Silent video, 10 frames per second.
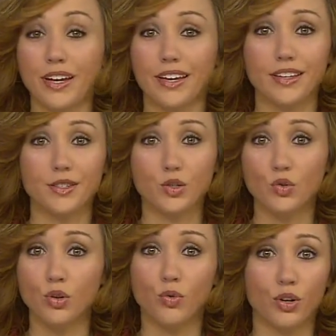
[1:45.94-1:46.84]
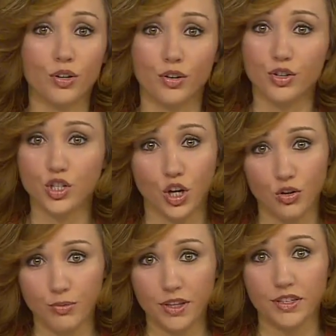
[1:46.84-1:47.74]
Great kids. School
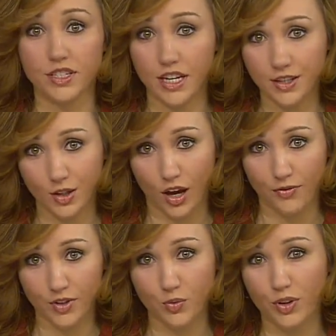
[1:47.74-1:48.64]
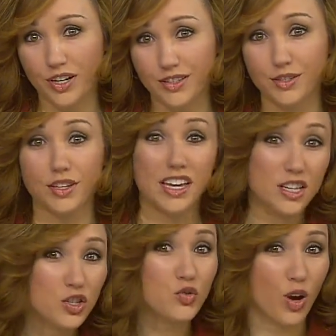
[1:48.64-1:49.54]
workers showed me the dean's office where
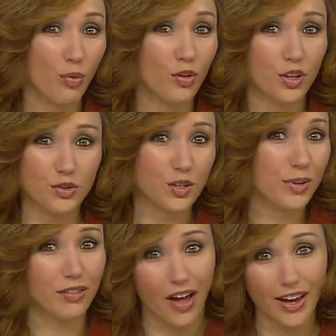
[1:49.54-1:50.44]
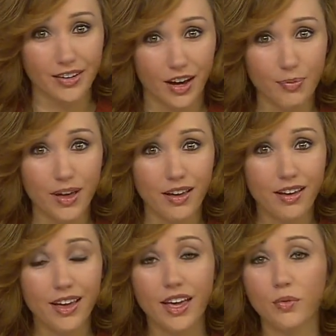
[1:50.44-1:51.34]
kids in trouble used to be lined
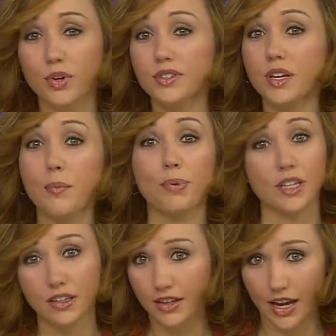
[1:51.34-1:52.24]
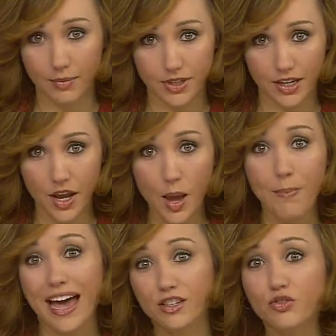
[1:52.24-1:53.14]
up it was completely
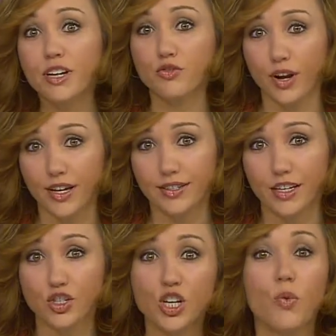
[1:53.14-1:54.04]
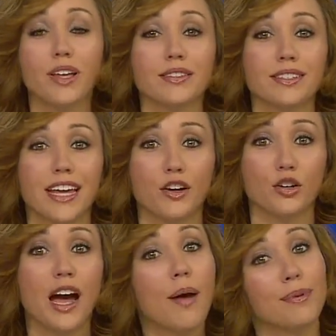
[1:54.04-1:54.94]
empty. Pastor Andrea says she wants
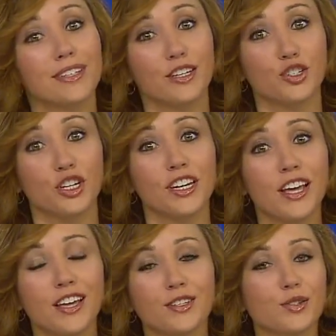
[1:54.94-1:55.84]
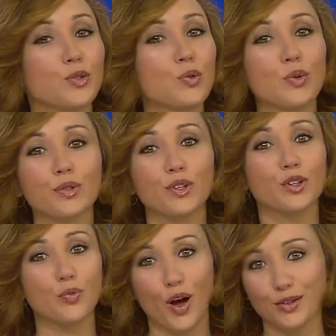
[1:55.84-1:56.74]
to take her competition to
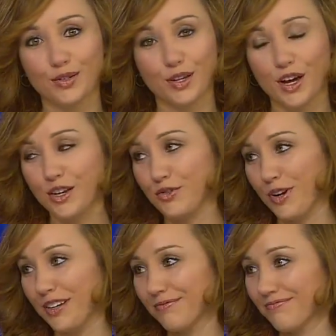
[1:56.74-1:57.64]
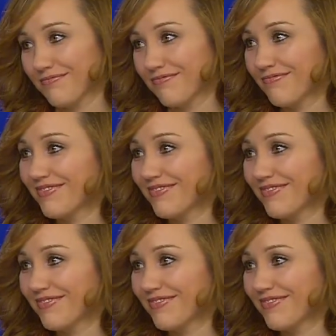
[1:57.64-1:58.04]
schools across the country. What